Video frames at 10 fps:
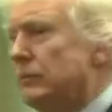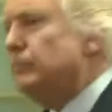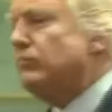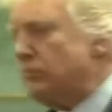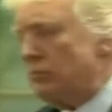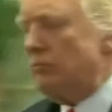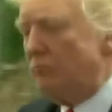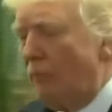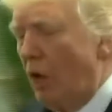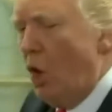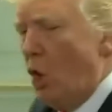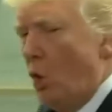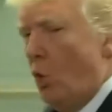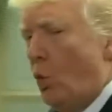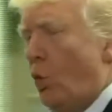who voted for Trump on their
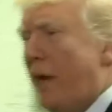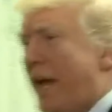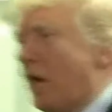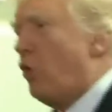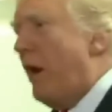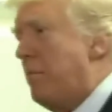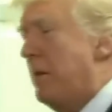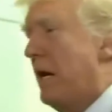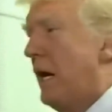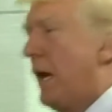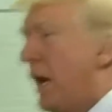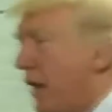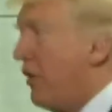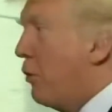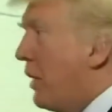side in two years in these
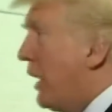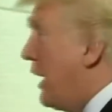midterms, and they